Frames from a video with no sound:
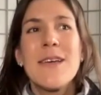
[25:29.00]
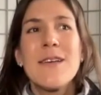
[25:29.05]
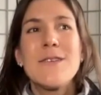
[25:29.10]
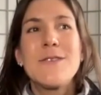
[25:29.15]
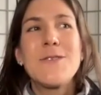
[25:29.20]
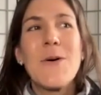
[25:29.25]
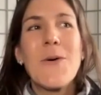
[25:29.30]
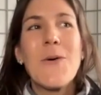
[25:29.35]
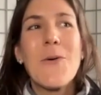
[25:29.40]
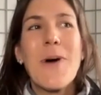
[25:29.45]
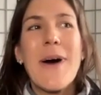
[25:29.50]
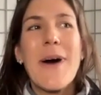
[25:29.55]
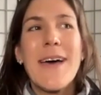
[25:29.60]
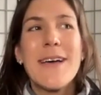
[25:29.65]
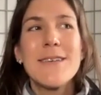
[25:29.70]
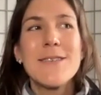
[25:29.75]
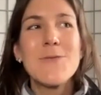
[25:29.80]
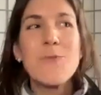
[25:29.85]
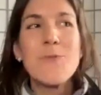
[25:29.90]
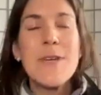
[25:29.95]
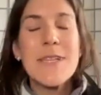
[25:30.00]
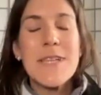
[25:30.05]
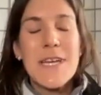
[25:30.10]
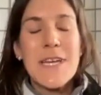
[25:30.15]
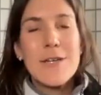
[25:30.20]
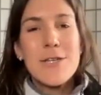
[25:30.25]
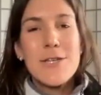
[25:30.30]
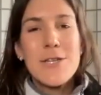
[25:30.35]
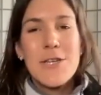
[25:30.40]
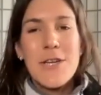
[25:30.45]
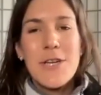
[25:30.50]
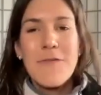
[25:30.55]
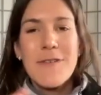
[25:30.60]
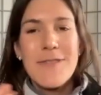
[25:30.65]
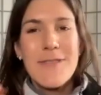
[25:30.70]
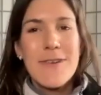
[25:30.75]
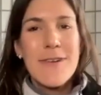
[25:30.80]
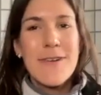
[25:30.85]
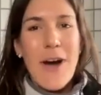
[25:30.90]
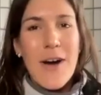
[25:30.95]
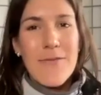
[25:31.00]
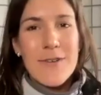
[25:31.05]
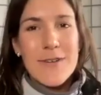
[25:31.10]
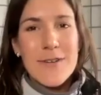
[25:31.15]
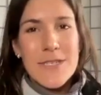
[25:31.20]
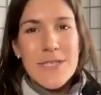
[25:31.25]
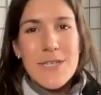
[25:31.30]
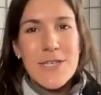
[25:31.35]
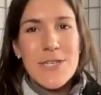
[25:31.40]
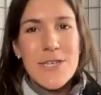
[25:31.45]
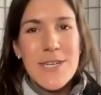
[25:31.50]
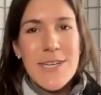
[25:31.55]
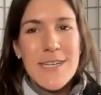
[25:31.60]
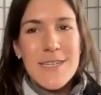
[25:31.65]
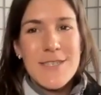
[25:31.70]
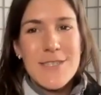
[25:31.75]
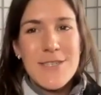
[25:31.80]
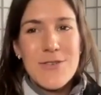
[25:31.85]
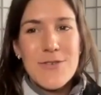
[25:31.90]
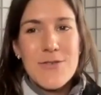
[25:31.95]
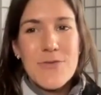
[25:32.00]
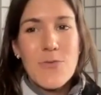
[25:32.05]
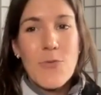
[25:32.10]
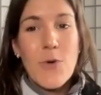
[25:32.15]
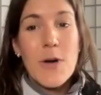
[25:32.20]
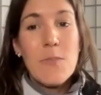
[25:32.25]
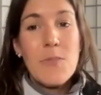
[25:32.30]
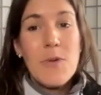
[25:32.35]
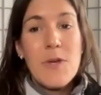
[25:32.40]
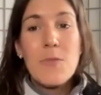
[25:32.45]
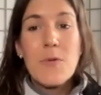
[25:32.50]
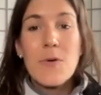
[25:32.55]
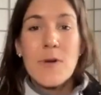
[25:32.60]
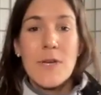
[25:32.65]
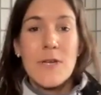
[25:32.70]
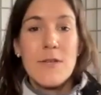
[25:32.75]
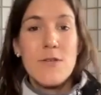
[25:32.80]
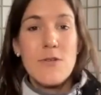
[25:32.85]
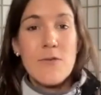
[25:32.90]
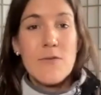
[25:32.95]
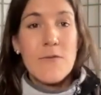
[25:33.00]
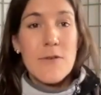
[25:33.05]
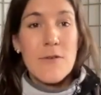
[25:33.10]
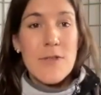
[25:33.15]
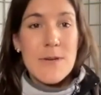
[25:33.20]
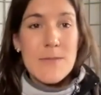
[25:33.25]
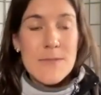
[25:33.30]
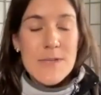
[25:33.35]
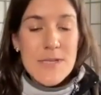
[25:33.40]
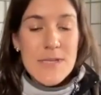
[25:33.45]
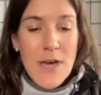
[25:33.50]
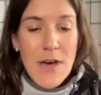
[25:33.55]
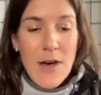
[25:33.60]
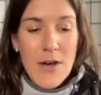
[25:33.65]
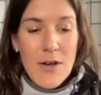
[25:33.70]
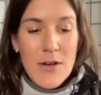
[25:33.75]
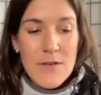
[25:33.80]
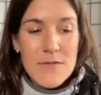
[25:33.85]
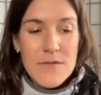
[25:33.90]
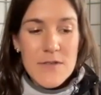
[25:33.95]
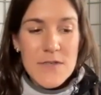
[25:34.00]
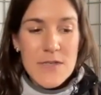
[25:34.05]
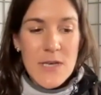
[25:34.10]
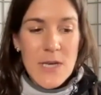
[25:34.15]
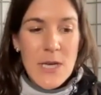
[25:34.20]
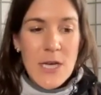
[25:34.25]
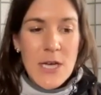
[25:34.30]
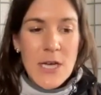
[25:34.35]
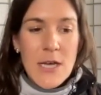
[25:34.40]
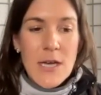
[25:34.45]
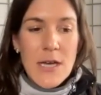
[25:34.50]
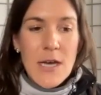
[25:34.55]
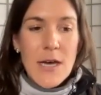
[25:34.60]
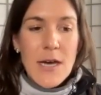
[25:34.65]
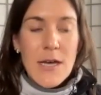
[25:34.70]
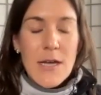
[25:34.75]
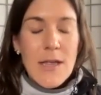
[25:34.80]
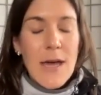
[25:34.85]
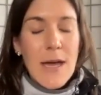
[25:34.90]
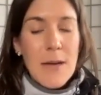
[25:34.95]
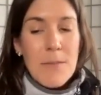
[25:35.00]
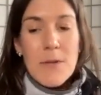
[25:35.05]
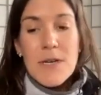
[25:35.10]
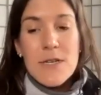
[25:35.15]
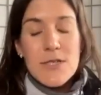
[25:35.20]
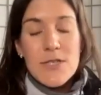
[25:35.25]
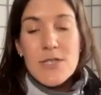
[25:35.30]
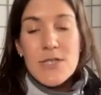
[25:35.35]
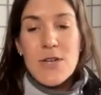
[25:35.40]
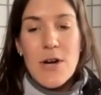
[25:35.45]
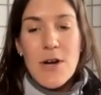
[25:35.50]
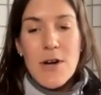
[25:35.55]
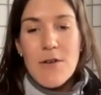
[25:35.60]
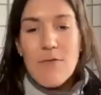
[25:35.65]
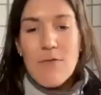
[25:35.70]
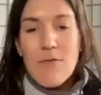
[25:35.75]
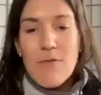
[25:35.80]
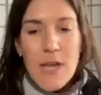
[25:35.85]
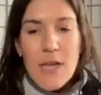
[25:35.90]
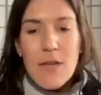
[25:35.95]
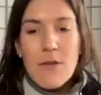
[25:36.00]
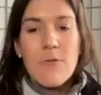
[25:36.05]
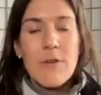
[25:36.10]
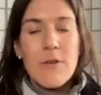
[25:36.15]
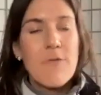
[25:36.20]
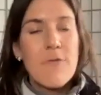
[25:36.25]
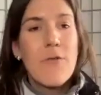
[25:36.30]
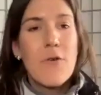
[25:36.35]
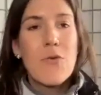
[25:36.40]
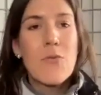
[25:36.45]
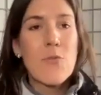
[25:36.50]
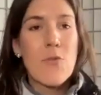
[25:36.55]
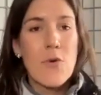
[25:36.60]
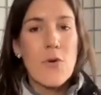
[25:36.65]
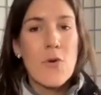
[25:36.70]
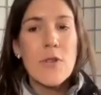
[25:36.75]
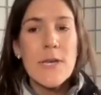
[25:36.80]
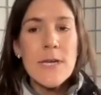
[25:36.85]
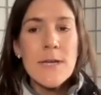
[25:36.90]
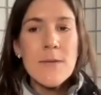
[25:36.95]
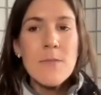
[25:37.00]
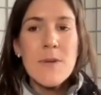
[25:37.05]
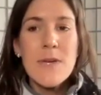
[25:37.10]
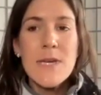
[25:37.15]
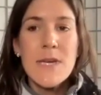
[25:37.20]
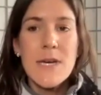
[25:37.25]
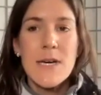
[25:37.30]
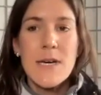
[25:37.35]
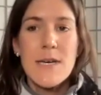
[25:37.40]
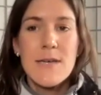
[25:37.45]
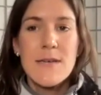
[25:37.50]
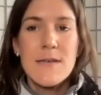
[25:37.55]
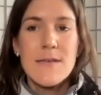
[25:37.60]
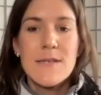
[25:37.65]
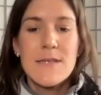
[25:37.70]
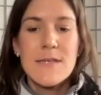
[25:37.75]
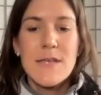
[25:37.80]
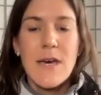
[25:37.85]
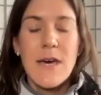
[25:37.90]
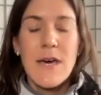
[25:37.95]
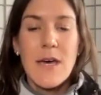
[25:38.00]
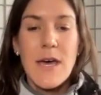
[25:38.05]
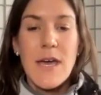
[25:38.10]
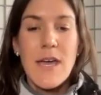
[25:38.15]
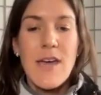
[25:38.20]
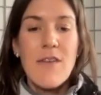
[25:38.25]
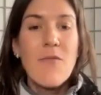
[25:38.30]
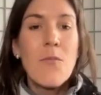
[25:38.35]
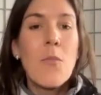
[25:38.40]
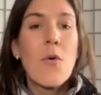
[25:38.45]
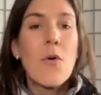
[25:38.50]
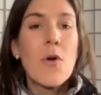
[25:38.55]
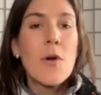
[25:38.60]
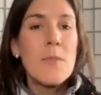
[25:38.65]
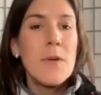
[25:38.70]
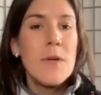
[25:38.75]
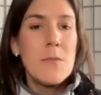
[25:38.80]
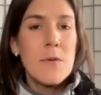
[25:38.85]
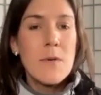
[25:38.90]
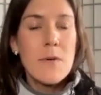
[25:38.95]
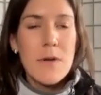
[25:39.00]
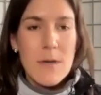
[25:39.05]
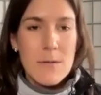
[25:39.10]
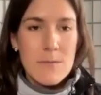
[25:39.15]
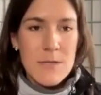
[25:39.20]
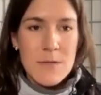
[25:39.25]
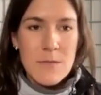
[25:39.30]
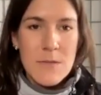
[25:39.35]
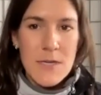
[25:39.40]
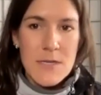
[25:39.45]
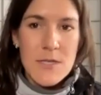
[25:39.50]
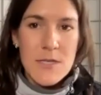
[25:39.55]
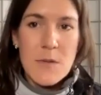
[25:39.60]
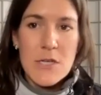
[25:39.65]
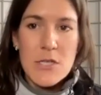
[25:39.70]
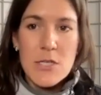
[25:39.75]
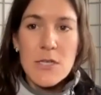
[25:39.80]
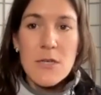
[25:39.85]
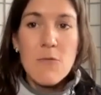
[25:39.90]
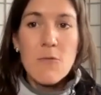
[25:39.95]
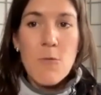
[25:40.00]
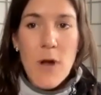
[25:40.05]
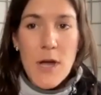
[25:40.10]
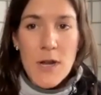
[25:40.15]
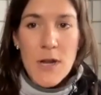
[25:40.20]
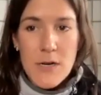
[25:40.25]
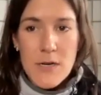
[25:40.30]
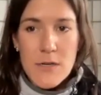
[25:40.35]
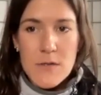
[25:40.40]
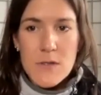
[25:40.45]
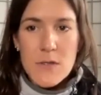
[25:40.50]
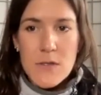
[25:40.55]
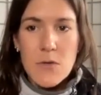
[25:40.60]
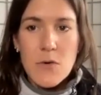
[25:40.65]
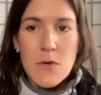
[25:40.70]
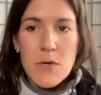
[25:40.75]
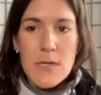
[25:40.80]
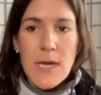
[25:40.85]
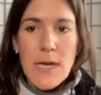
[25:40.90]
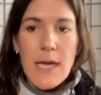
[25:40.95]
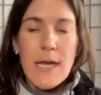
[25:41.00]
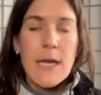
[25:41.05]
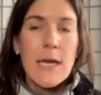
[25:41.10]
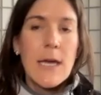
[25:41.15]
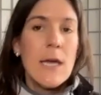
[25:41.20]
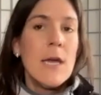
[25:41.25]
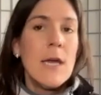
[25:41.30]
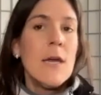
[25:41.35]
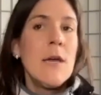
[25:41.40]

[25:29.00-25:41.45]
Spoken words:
So as we like shift the conversation into what people can do for themselves, I'm going to start right with foam rolling, because I have more people come to me, especially runners, who are like,